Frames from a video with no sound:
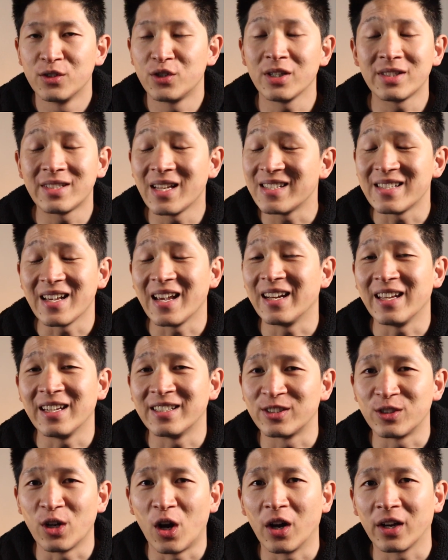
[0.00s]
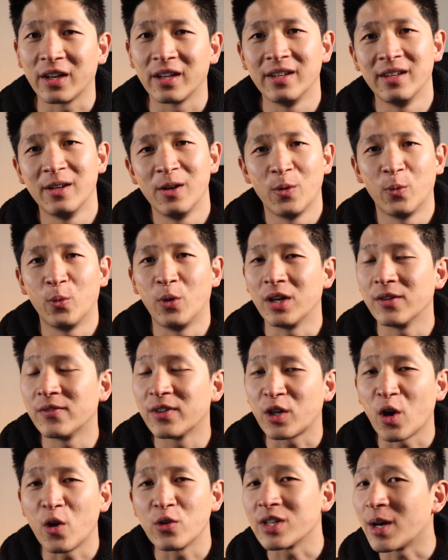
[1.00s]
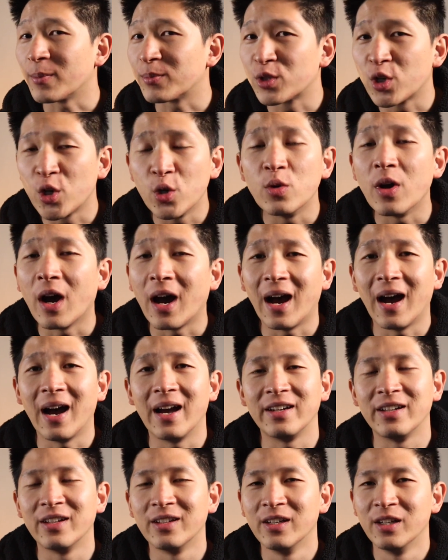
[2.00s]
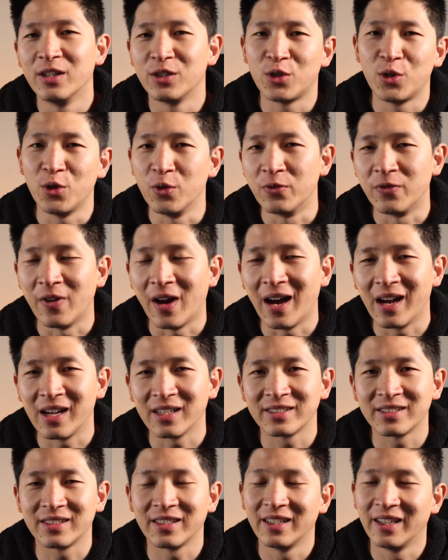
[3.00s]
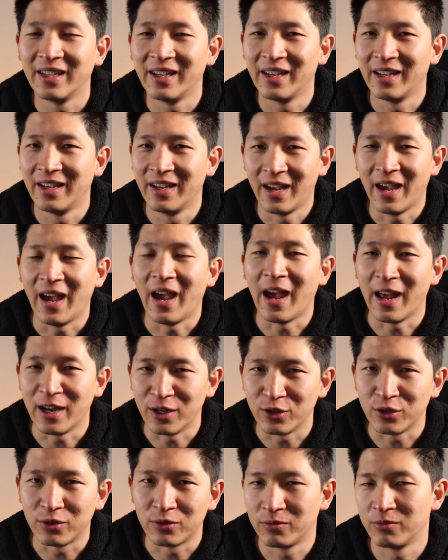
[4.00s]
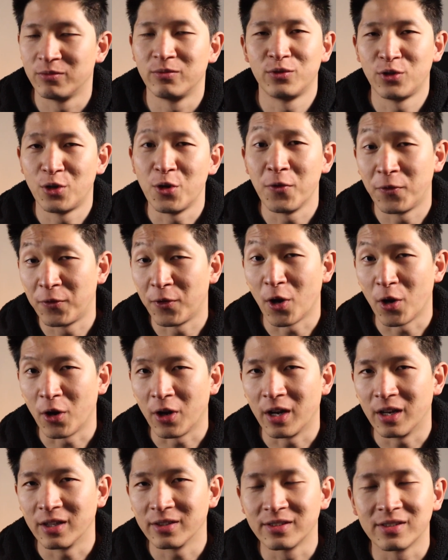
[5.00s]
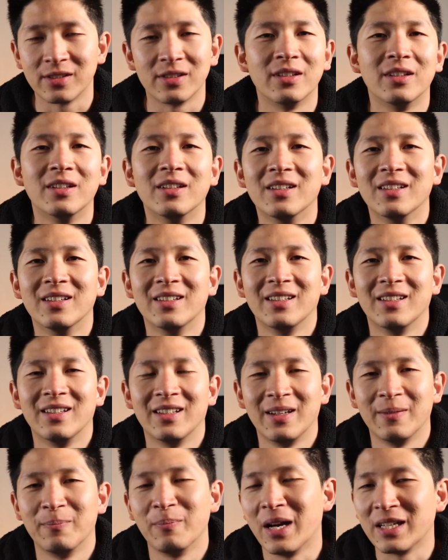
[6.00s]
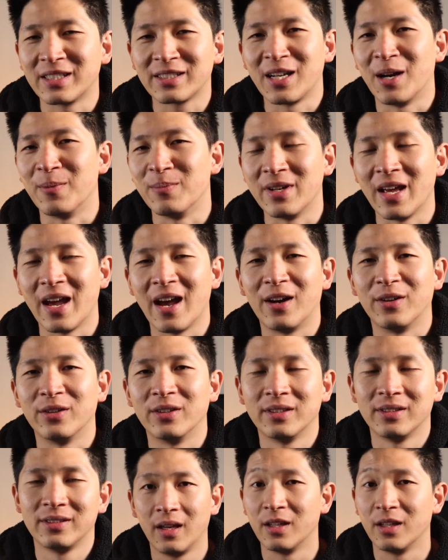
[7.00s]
Just as any stock, whatever goes up too hard, too fast, and too furious must come down.